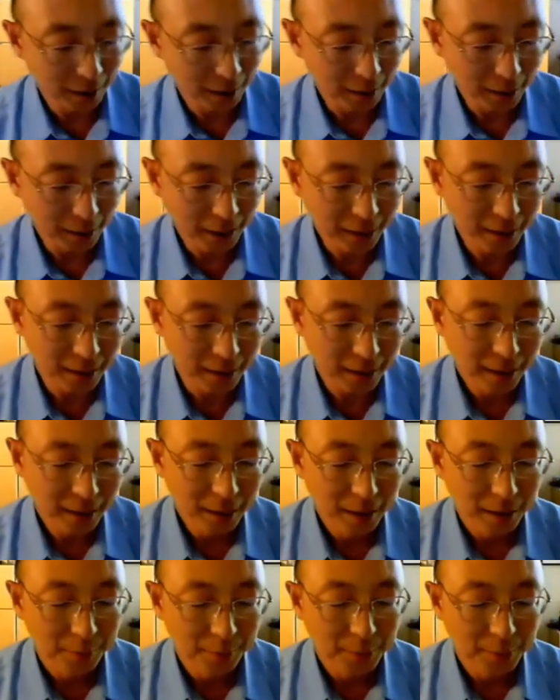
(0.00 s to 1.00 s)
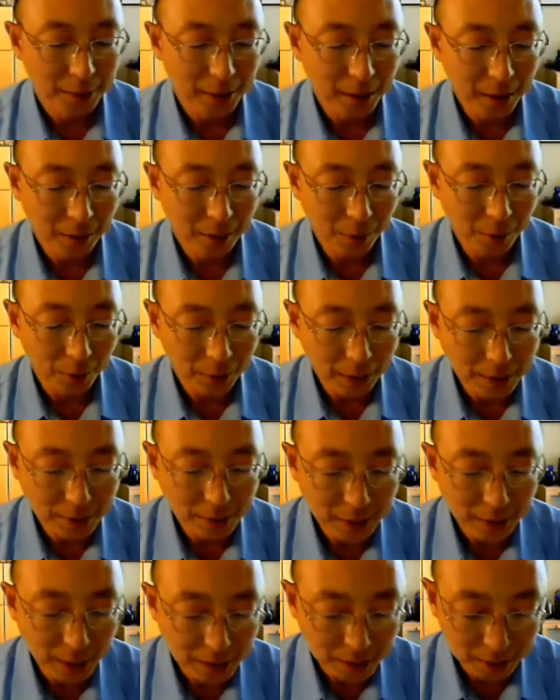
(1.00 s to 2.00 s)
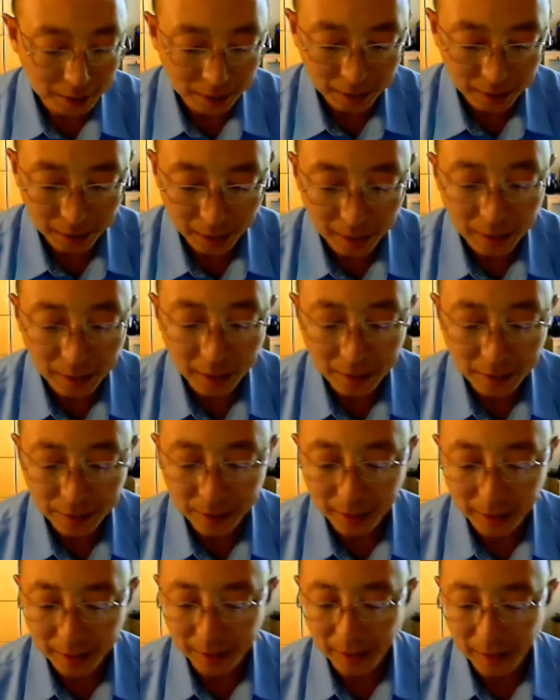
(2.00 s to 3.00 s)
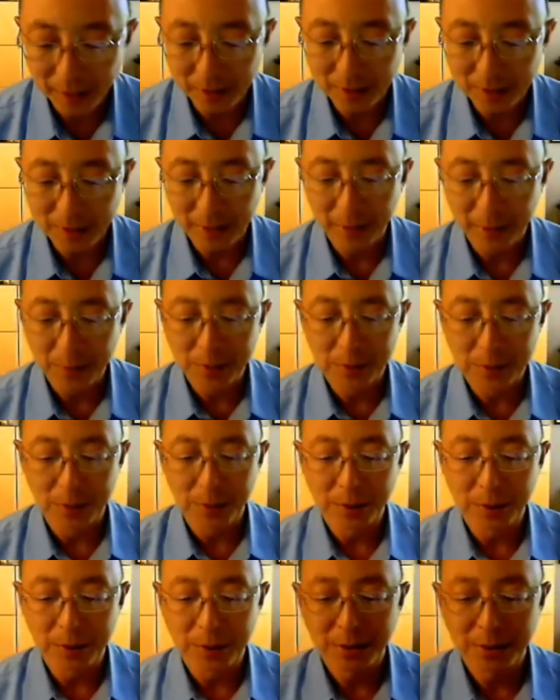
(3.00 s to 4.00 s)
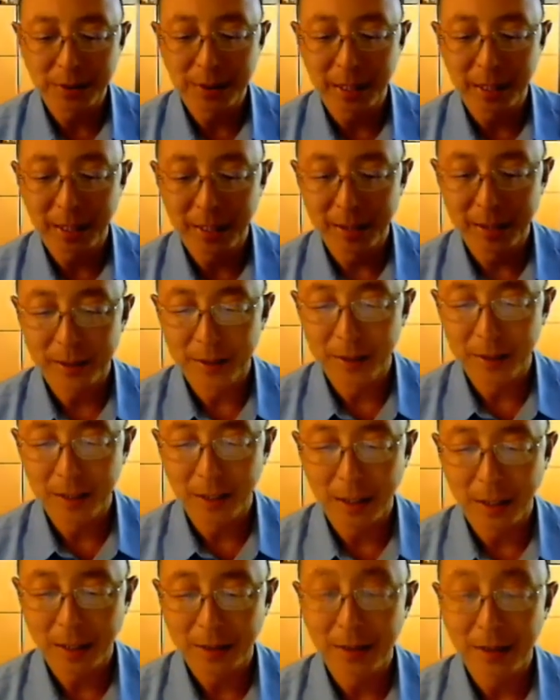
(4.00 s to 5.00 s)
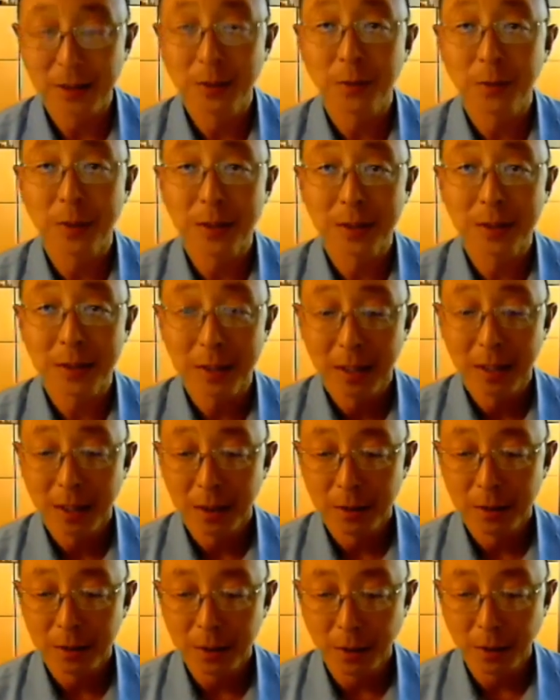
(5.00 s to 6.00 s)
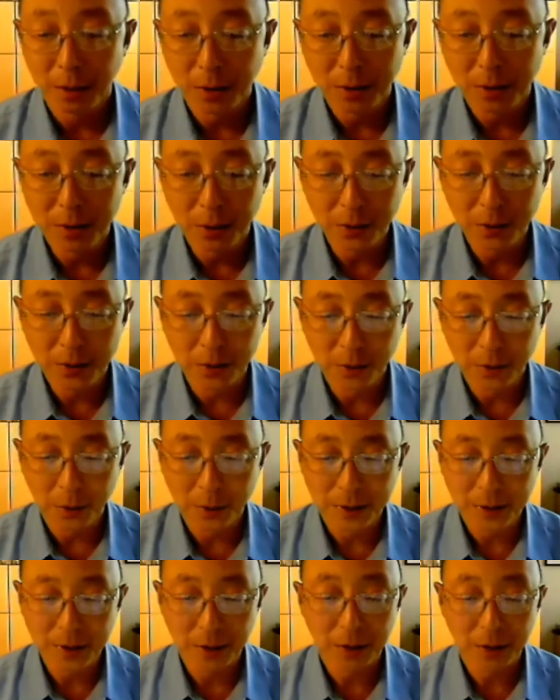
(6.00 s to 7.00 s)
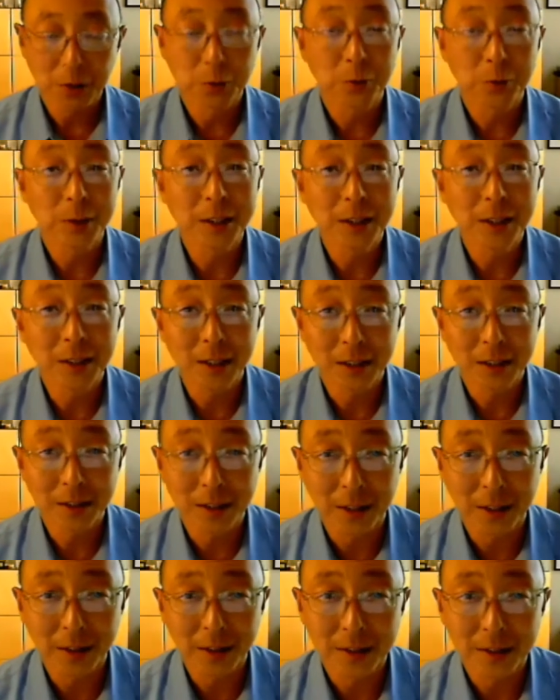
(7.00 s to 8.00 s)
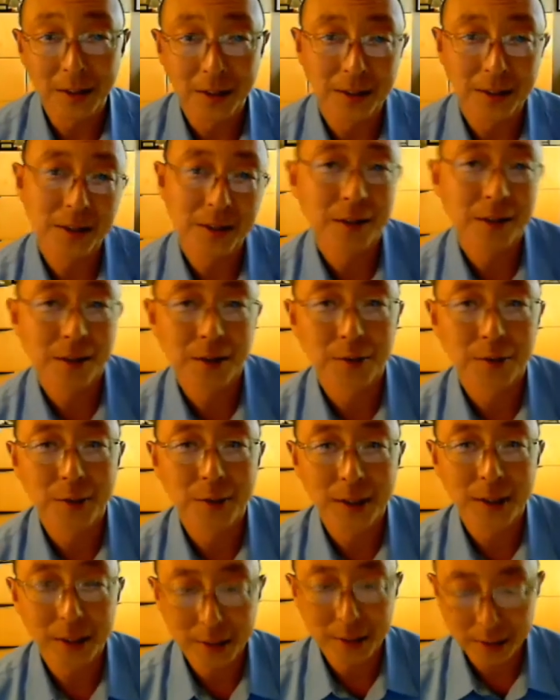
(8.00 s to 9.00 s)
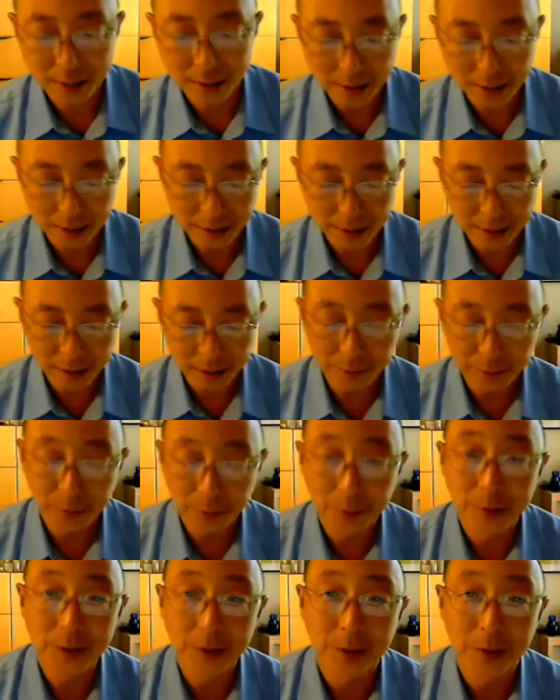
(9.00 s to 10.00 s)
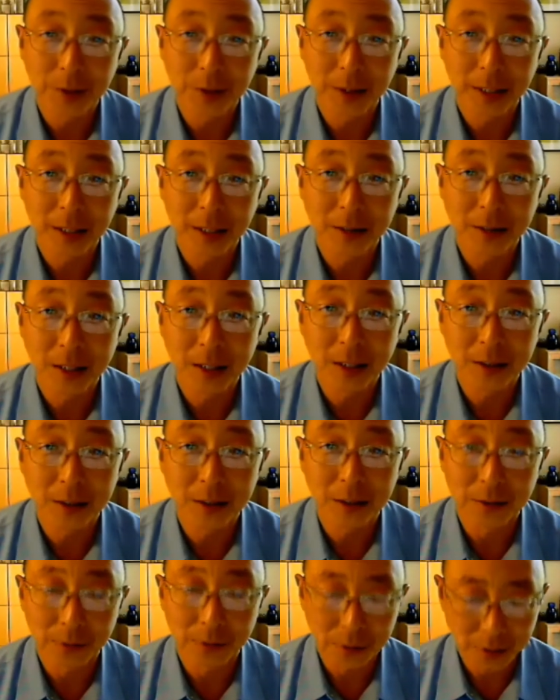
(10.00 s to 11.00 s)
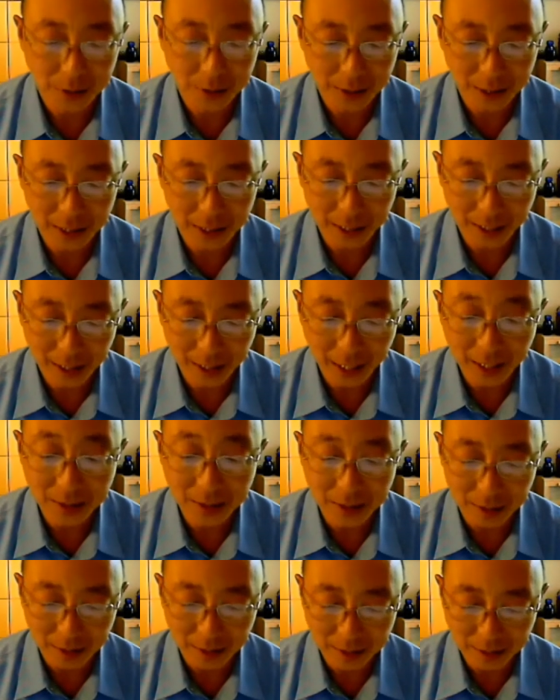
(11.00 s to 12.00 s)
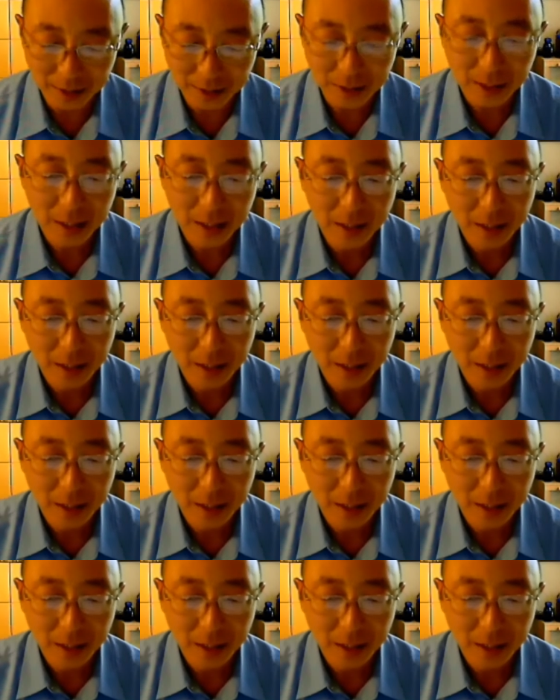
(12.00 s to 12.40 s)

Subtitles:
length, but called Educating English Language Learners, and this is also known as a CREED synthesis. CREED is the Center for Research on Education, Diversity, and Excellence,